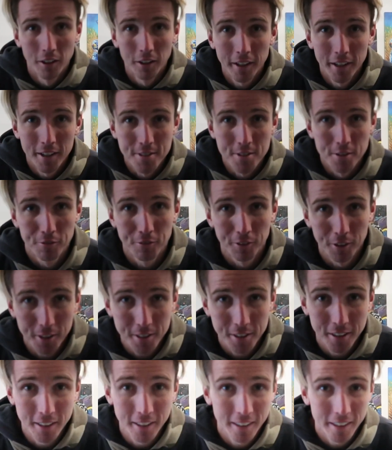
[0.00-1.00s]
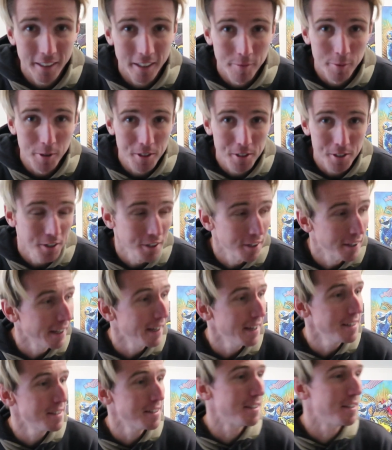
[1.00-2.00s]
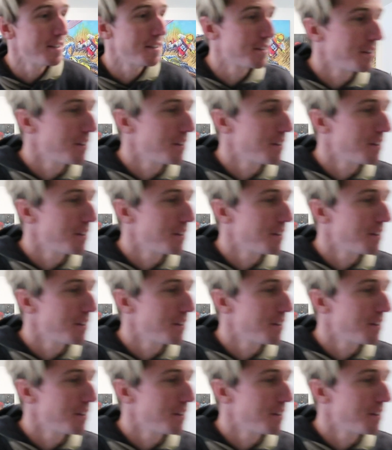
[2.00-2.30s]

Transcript: Okay, so first thing I'm gonna show you guys is